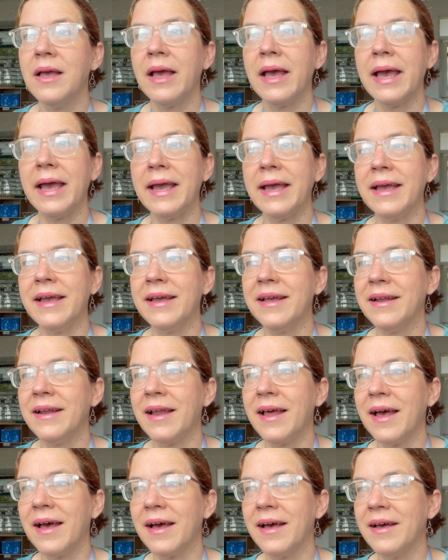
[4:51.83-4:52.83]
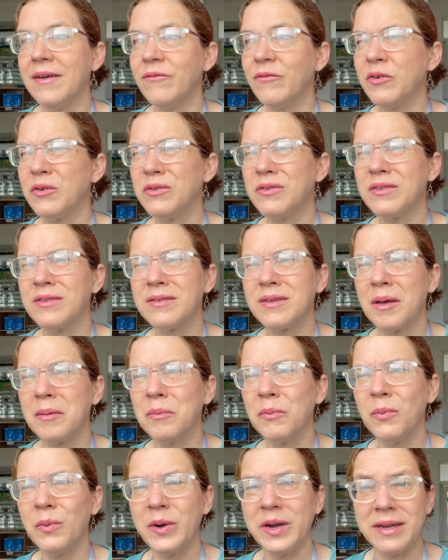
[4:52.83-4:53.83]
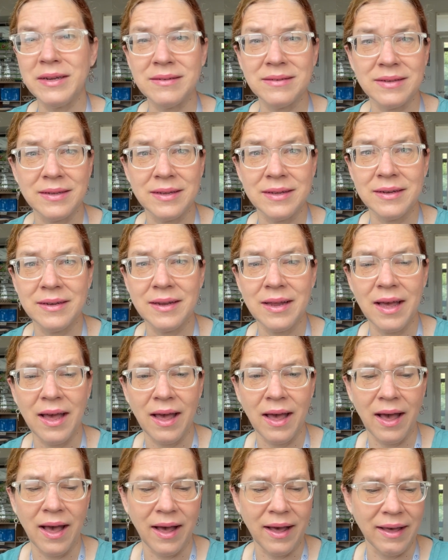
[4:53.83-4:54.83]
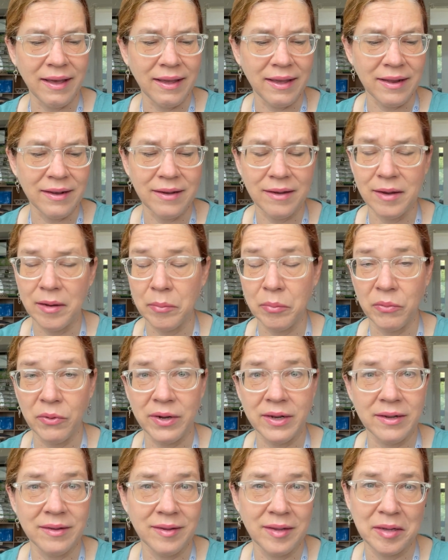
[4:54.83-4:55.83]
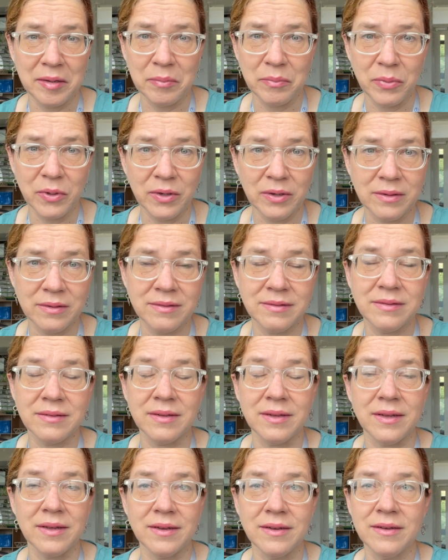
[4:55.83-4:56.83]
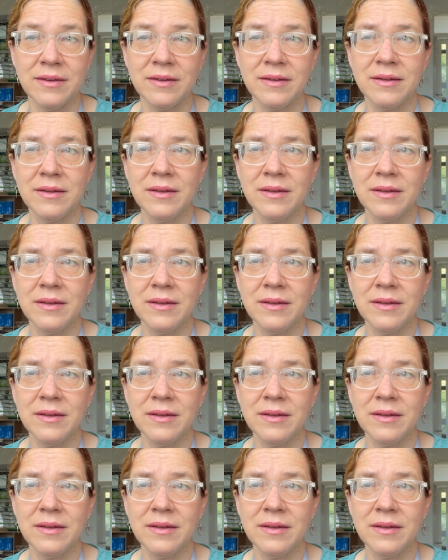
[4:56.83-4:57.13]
and for hmm. some reason I ended up reading 10 books in